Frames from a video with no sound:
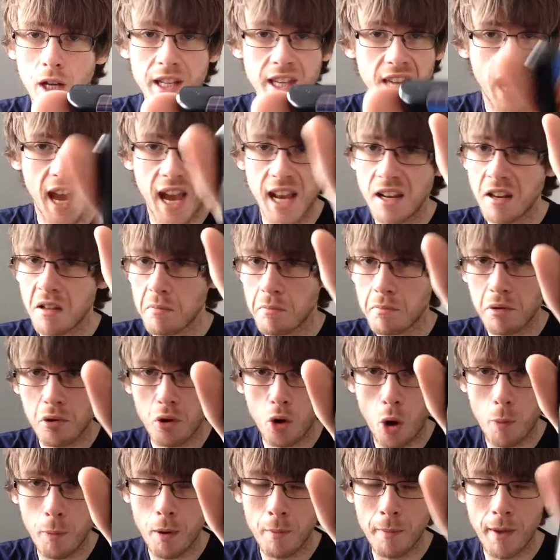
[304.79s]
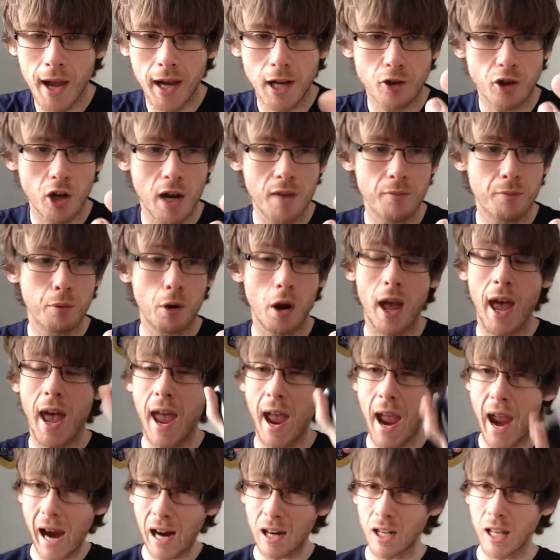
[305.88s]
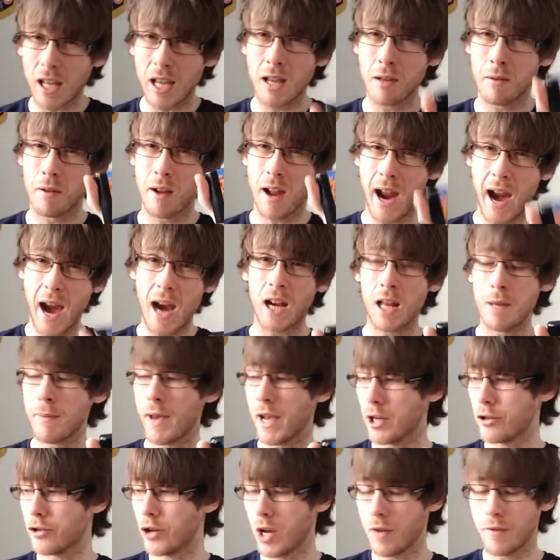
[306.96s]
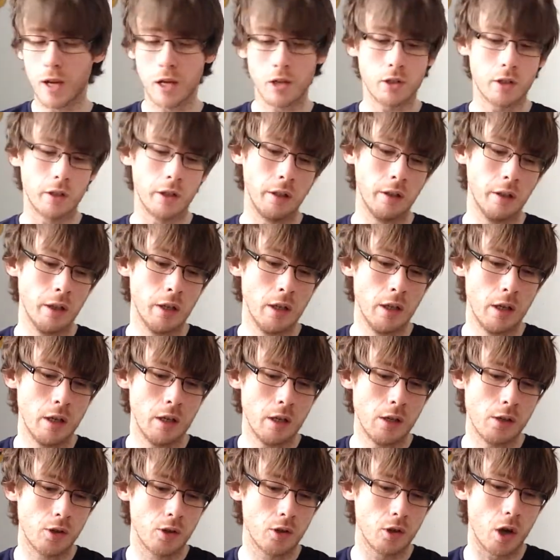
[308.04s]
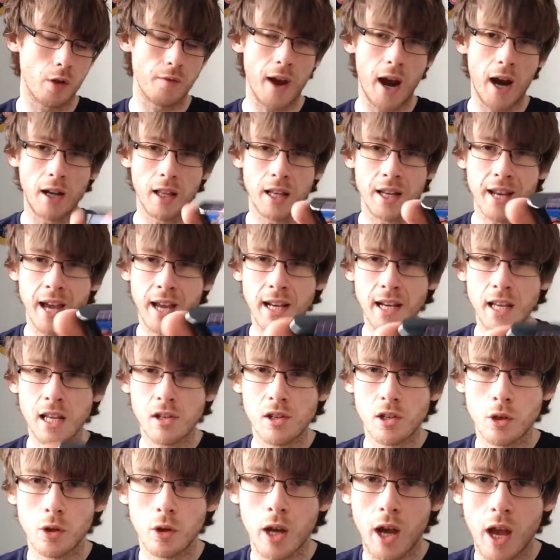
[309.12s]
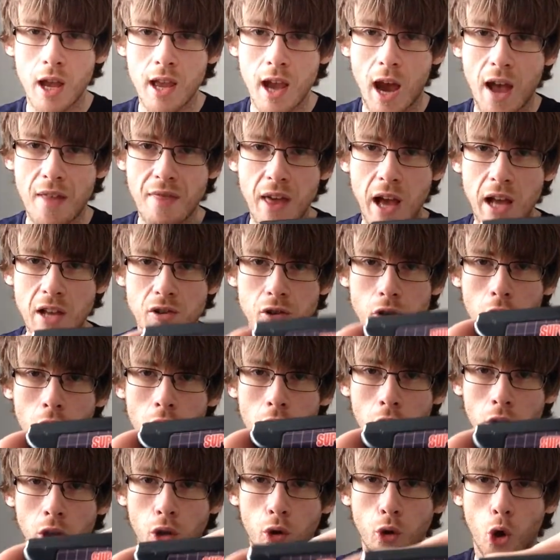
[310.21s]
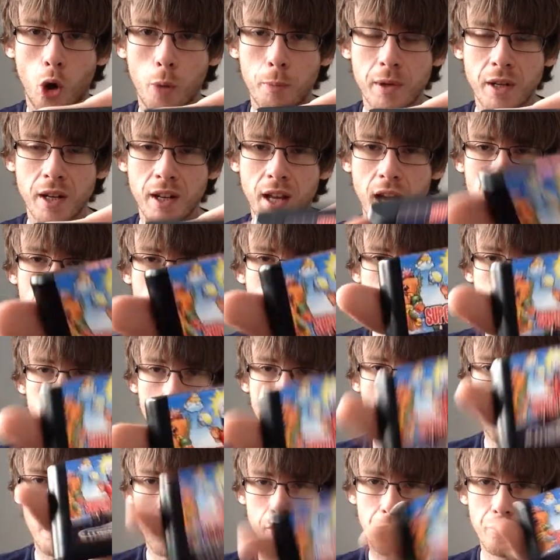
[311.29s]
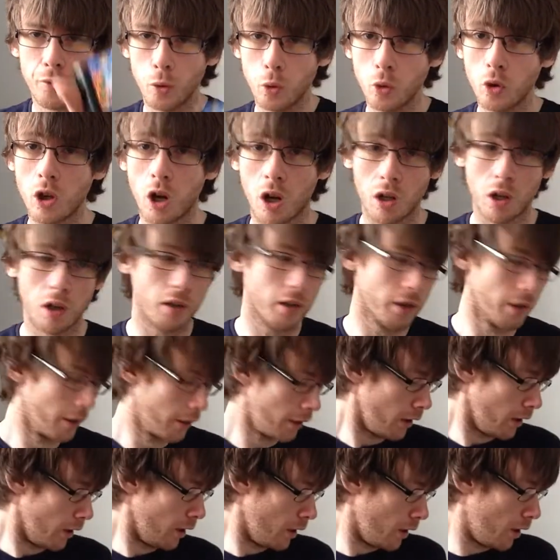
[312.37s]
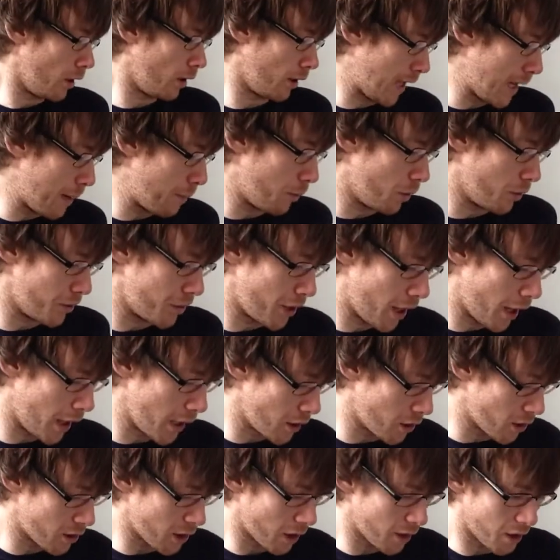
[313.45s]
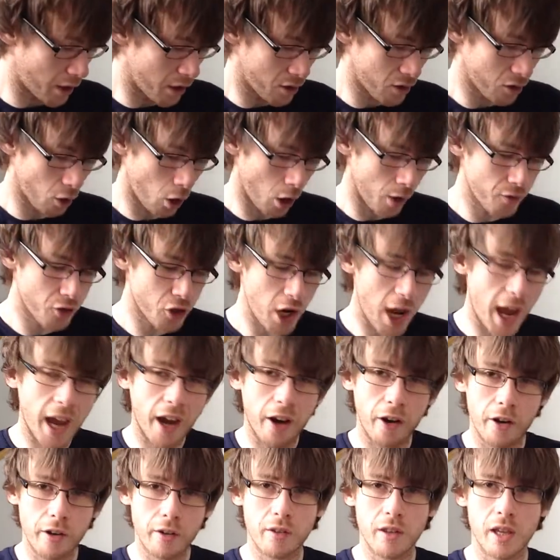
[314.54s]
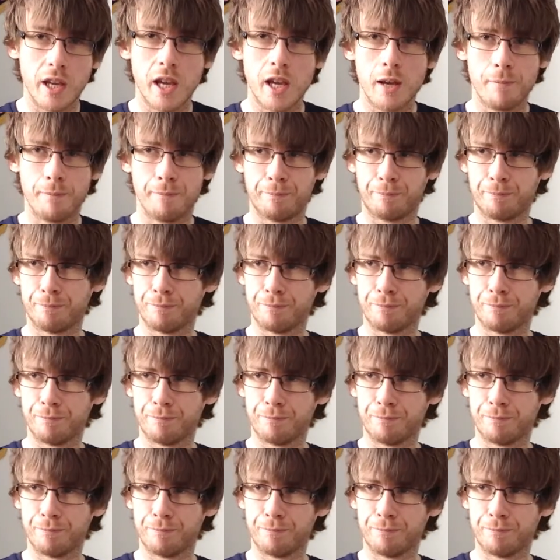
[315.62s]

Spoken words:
again, proper Mega Drive, early Mega Drive actually, sort of early 90s. You know, you had that sort of along the top. You didn't have the proper full coloured labels there. You just had the sort of checkered, the